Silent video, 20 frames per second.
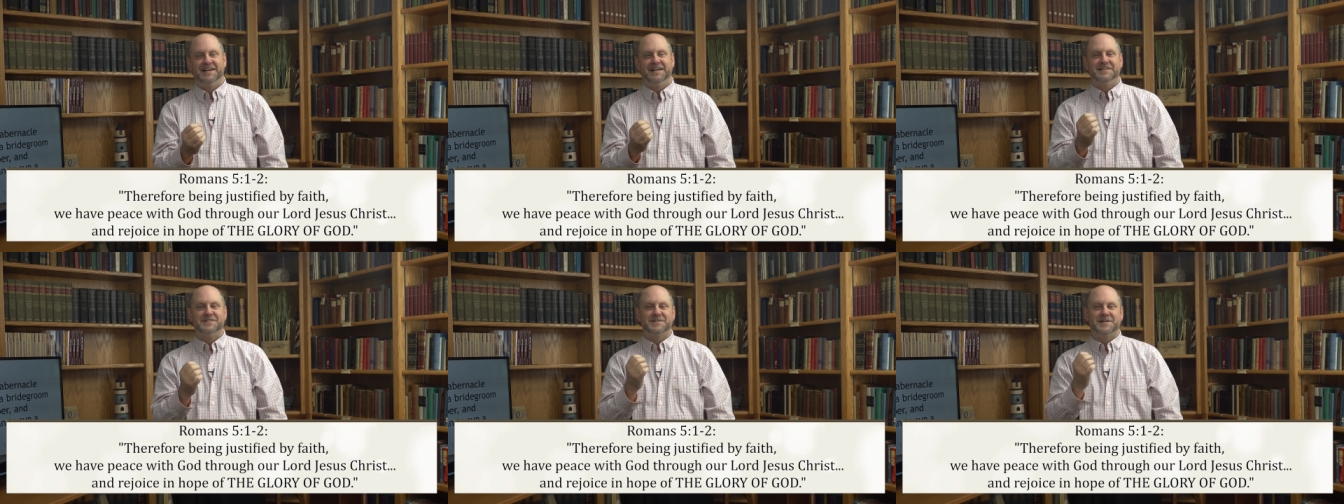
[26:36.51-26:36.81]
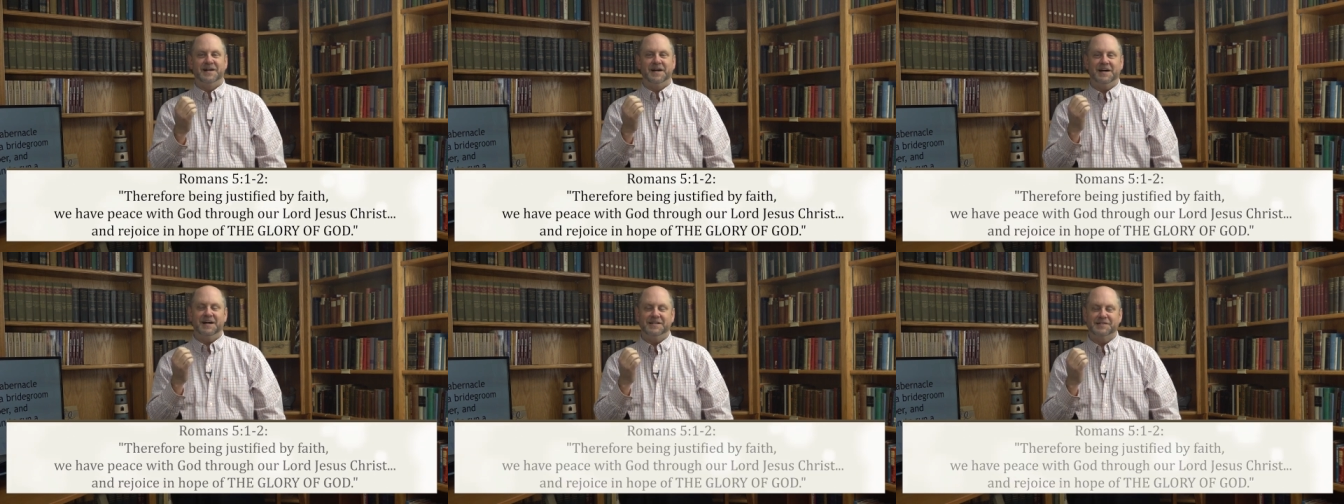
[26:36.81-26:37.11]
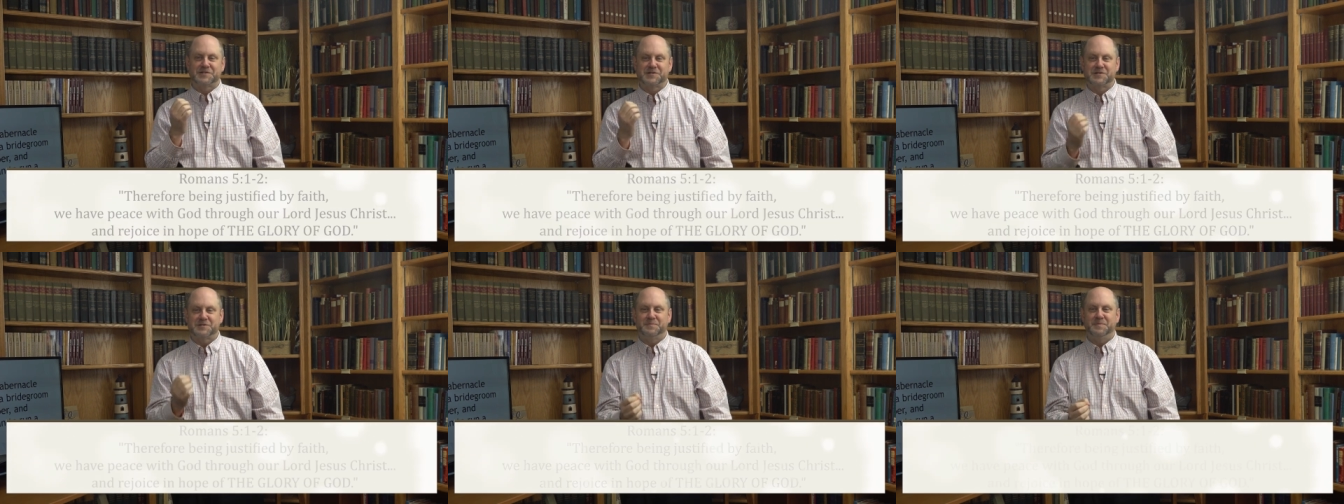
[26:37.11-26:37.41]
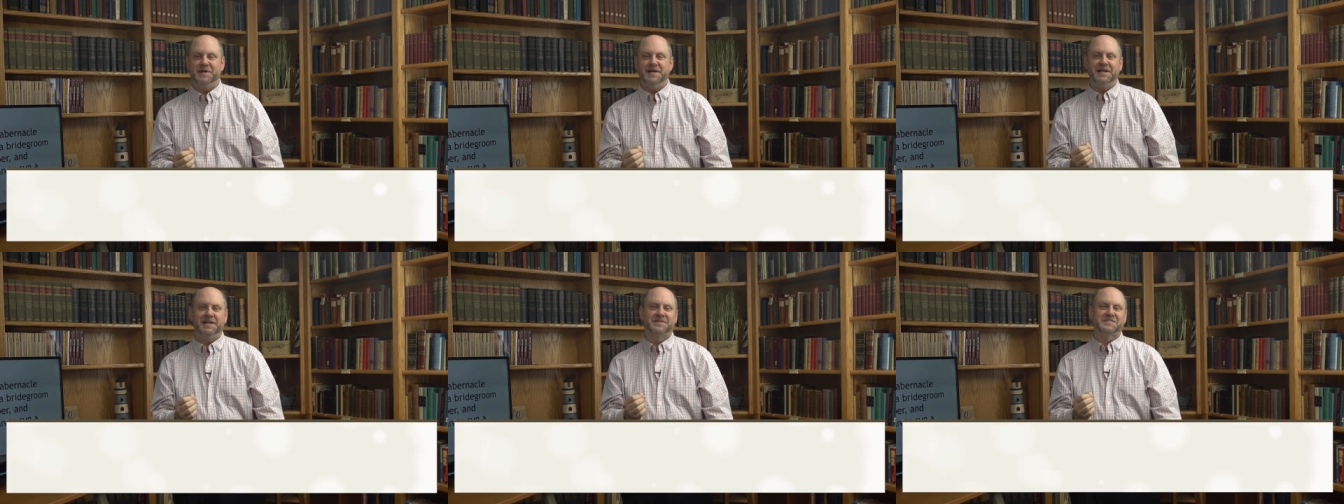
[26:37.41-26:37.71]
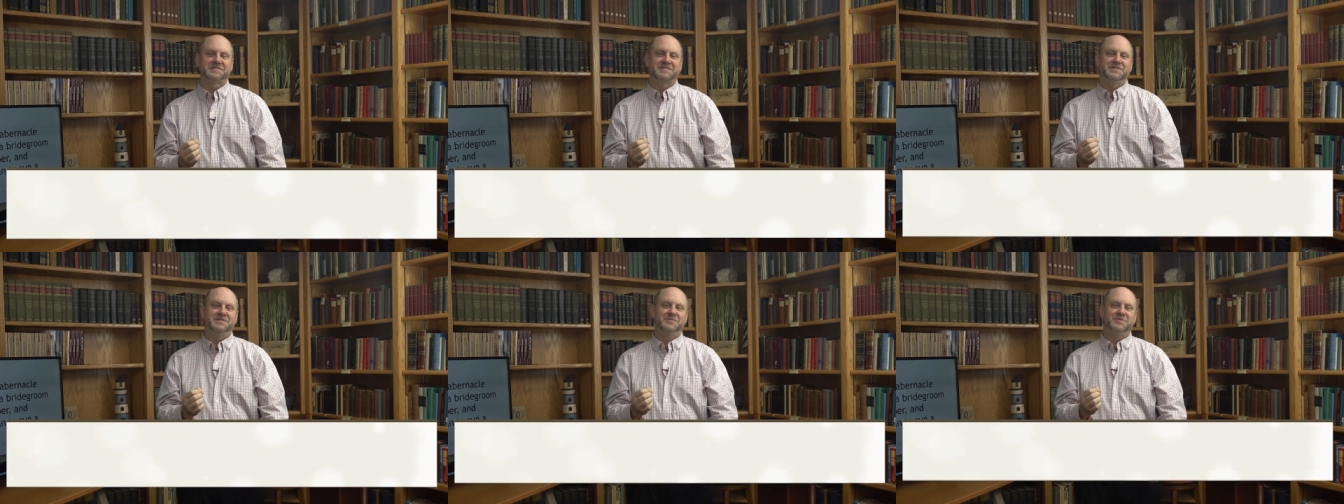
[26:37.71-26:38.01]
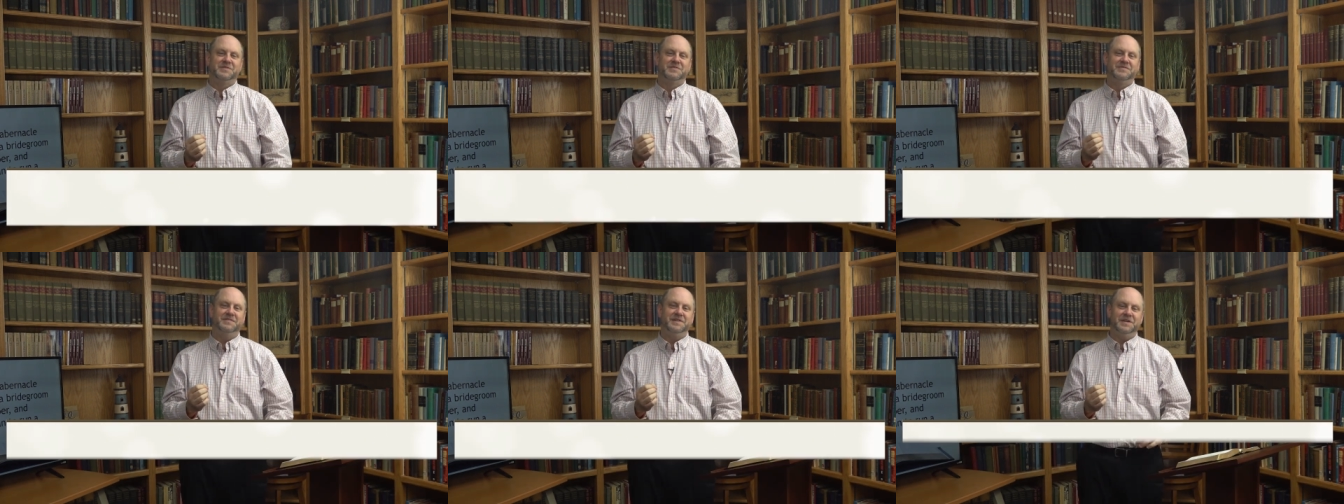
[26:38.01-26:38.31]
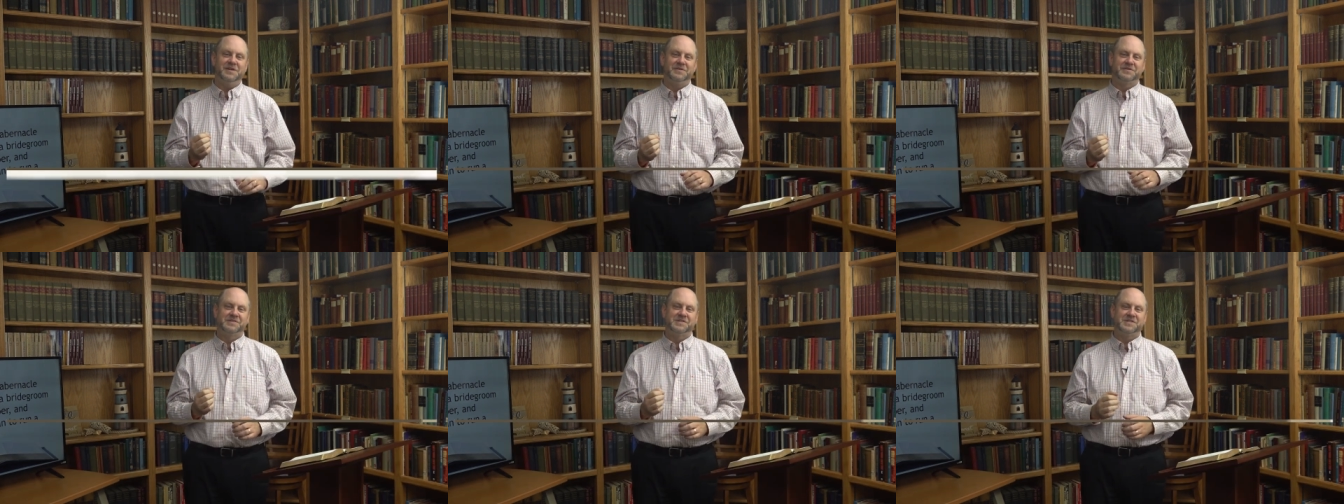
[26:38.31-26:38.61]
As God speaks and
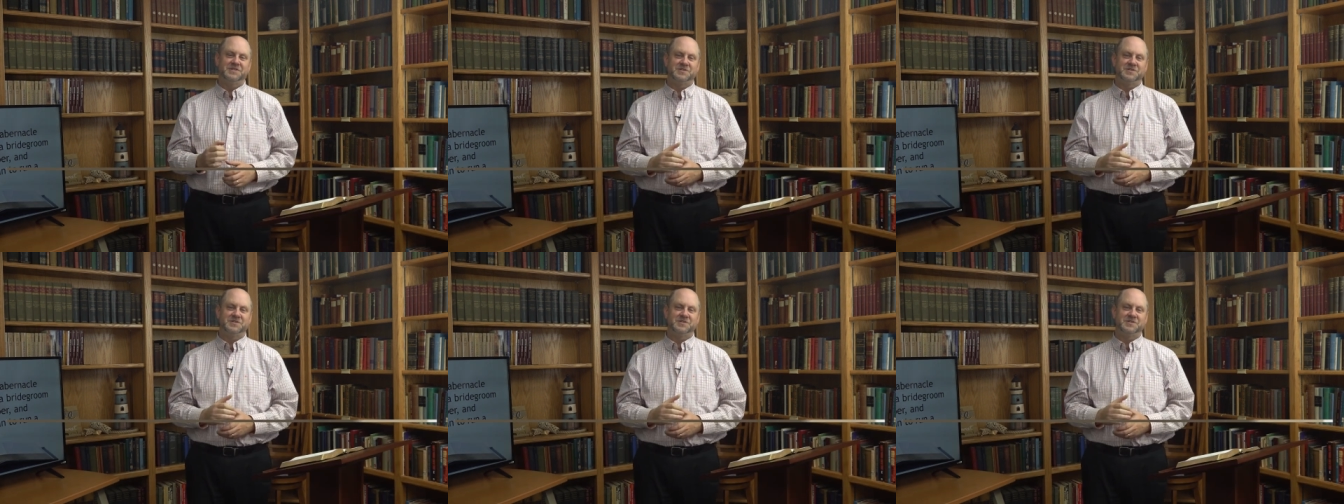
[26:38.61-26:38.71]
reveals